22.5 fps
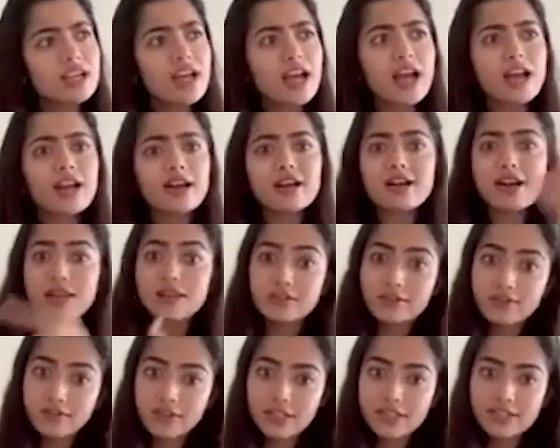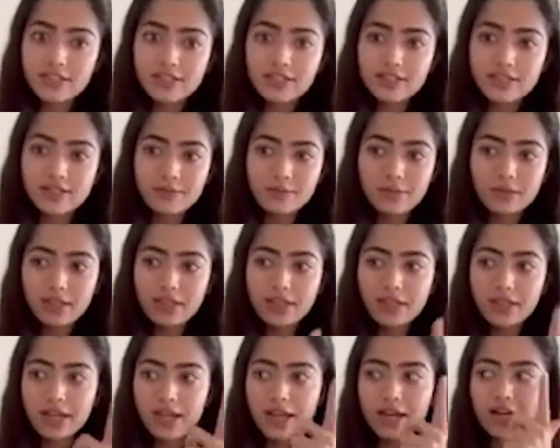And then other friends said
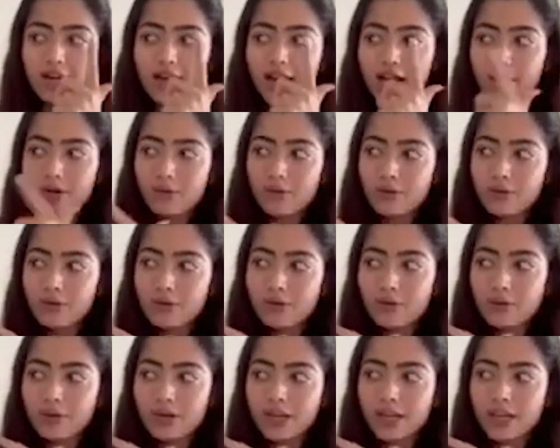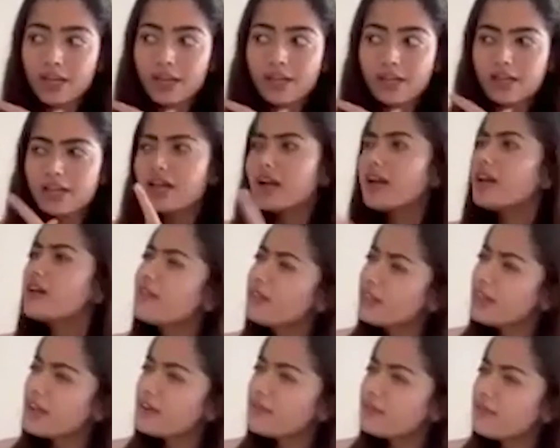something and I would go like, yeah, even
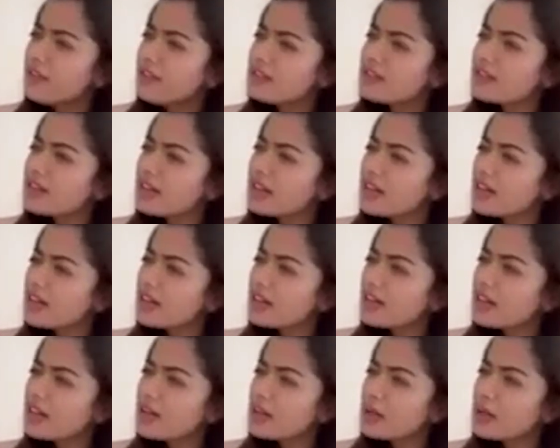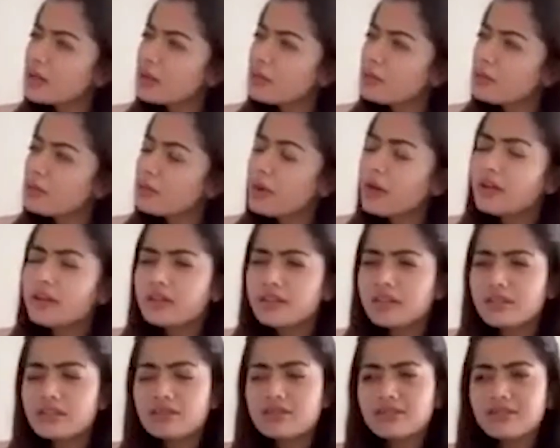that feels right. But